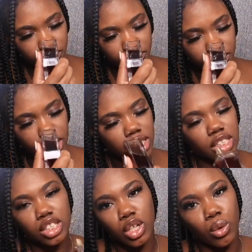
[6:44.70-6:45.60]
it's
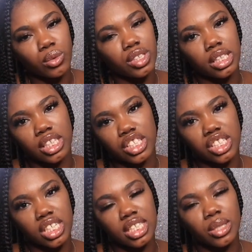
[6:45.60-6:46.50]
just so
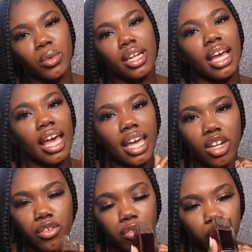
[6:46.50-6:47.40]
delicious, with a hint
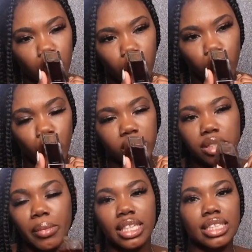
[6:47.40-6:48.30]
of floral, which
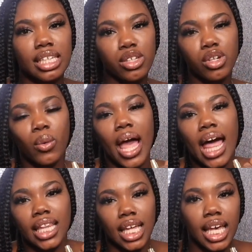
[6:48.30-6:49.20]
makes it, you know,
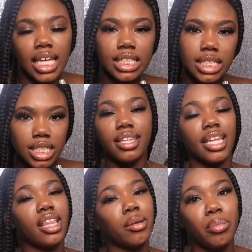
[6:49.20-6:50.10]
elegant.
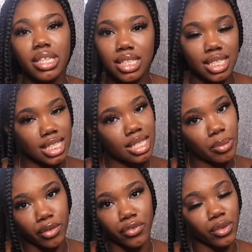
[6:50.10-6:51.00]
Nothing beats this
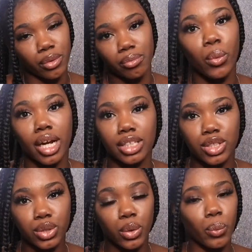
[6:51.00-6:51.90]
perfume. What I
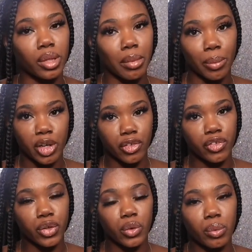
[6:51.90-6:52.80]
do with my
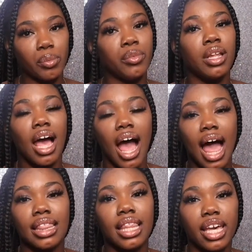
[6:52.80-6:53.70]
perfume,
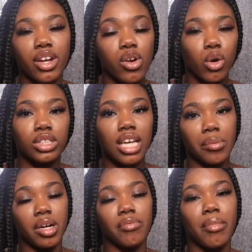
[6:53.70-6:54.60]
I layer it on
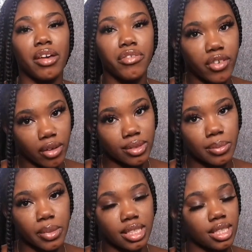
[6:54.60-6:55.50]
top of my fragrance
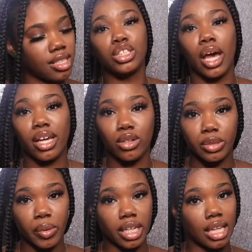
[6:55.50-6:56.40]
mist. So I ain't gonna
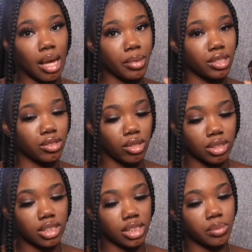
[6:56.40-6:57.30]
spray a lot, because you know
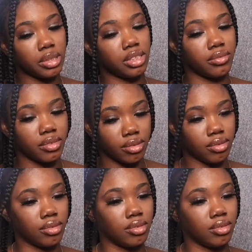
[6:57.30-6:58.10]
this is expensive.